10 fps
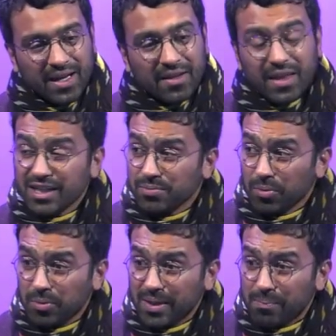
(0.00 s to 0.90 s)
That is
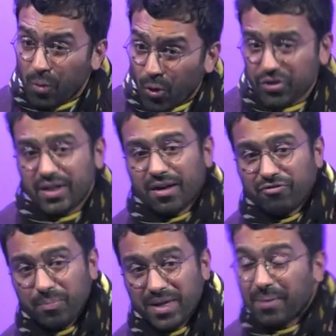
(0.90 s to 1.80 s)
probably more than enough
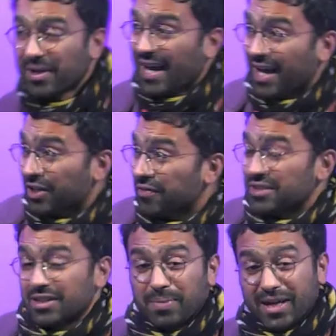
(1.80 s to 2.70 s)
from me. I'm going to hand over
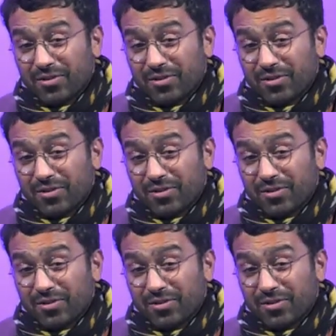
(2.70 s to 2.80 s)
to the panel.